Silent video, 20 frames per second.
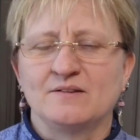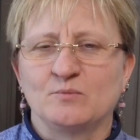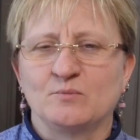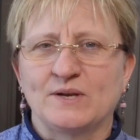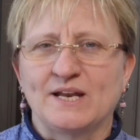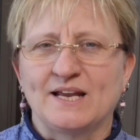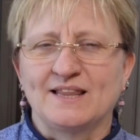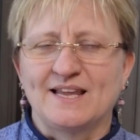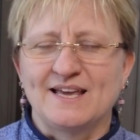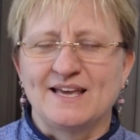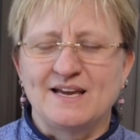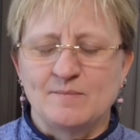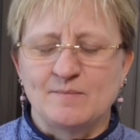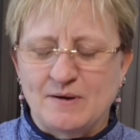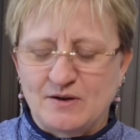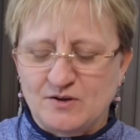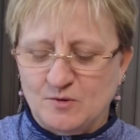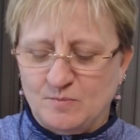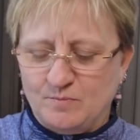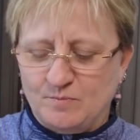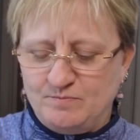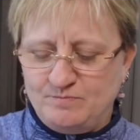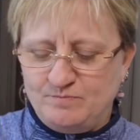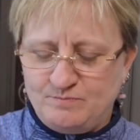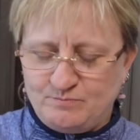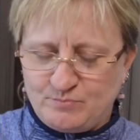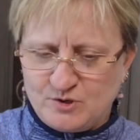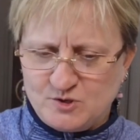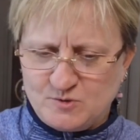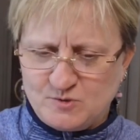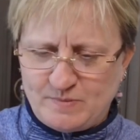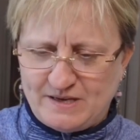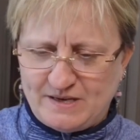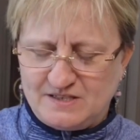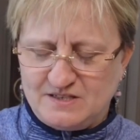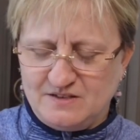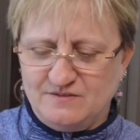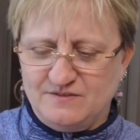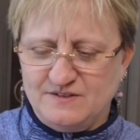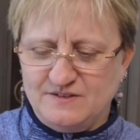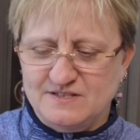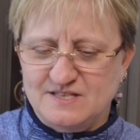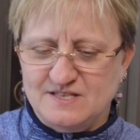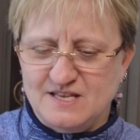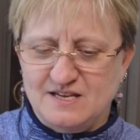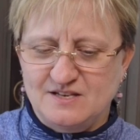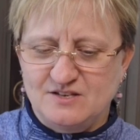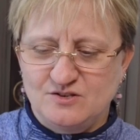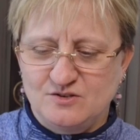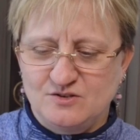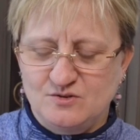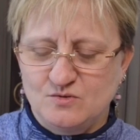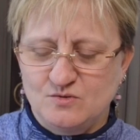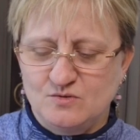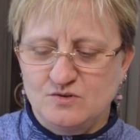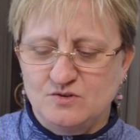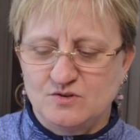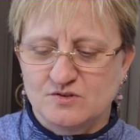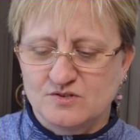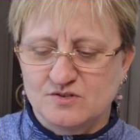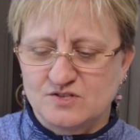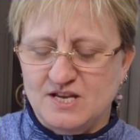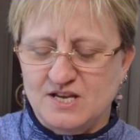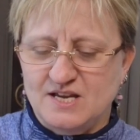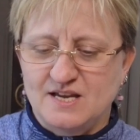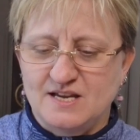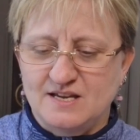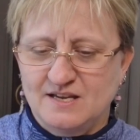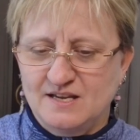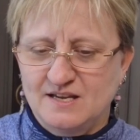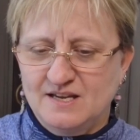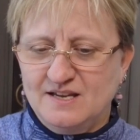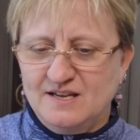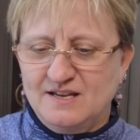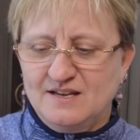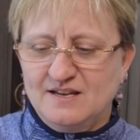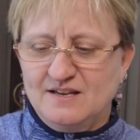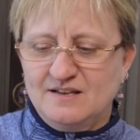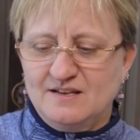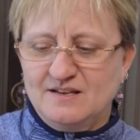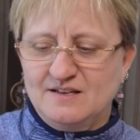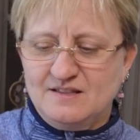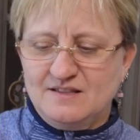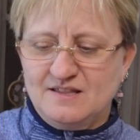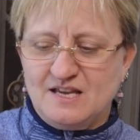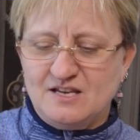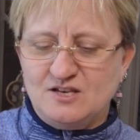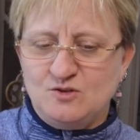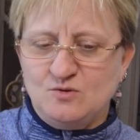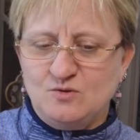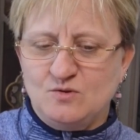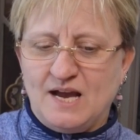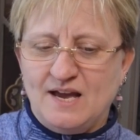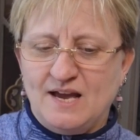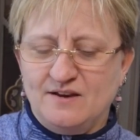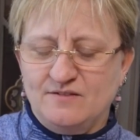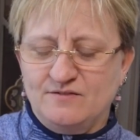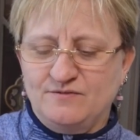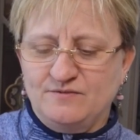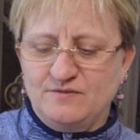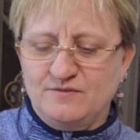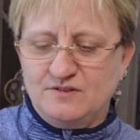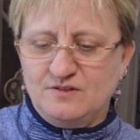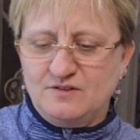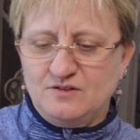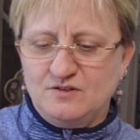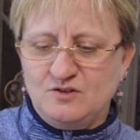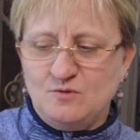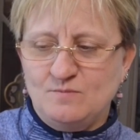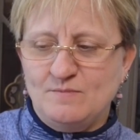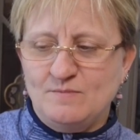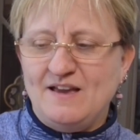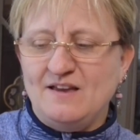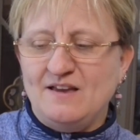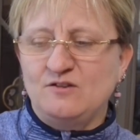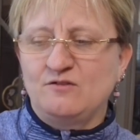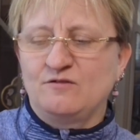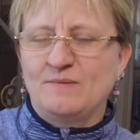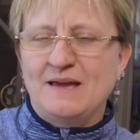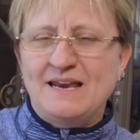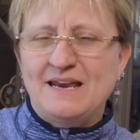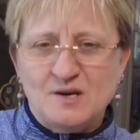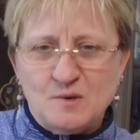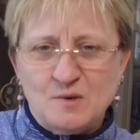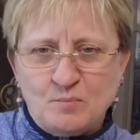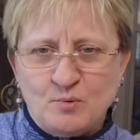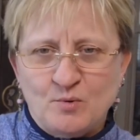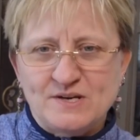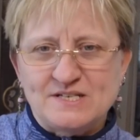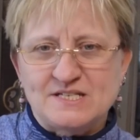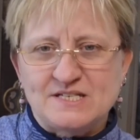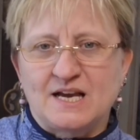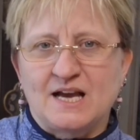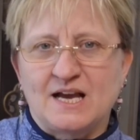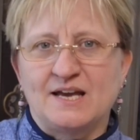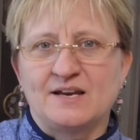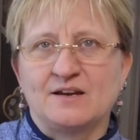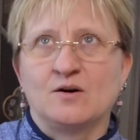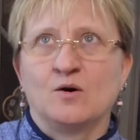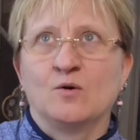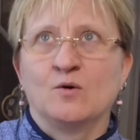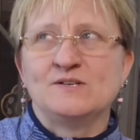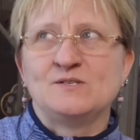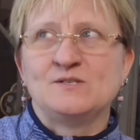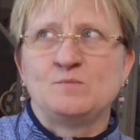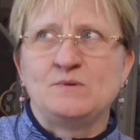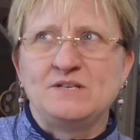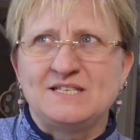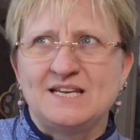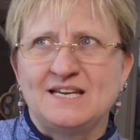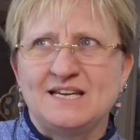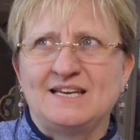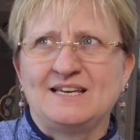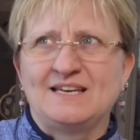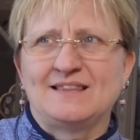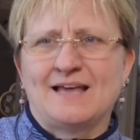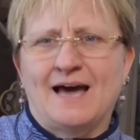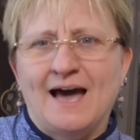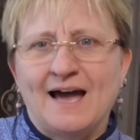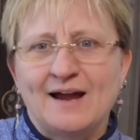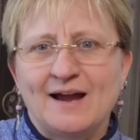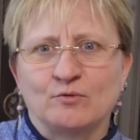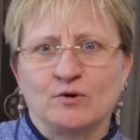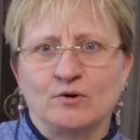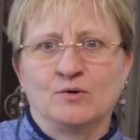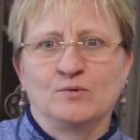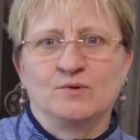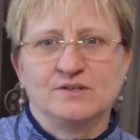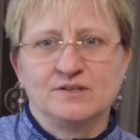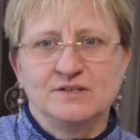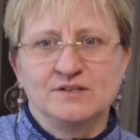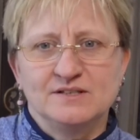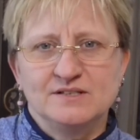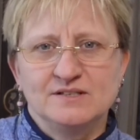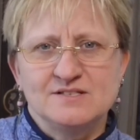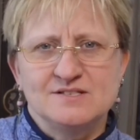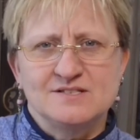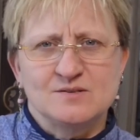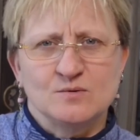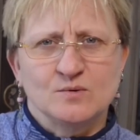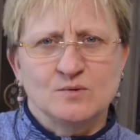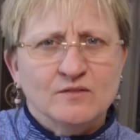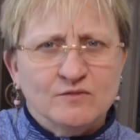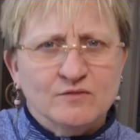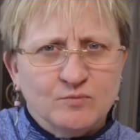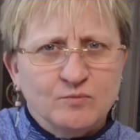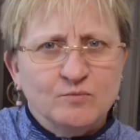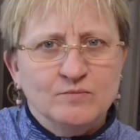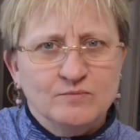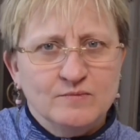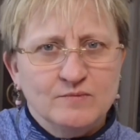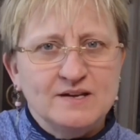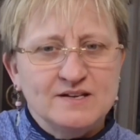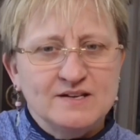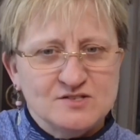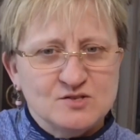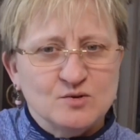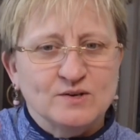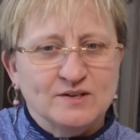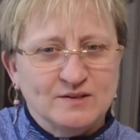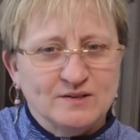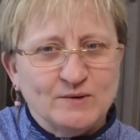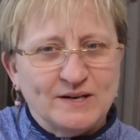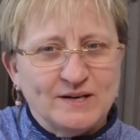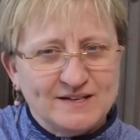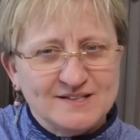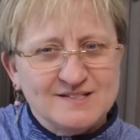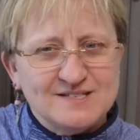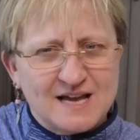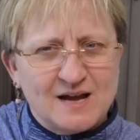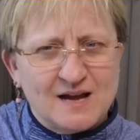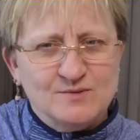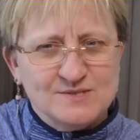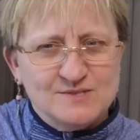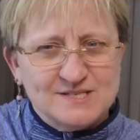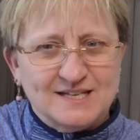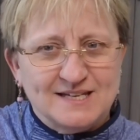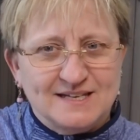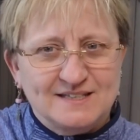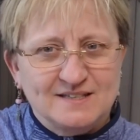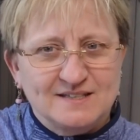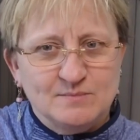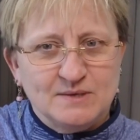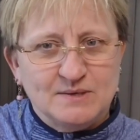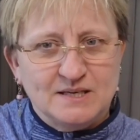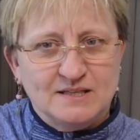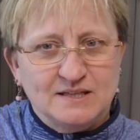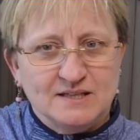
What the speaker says: What I like about your perspective is that you're saying that you've made it a point to kind of always be taking the high road. Is sort of what it sounds like to me.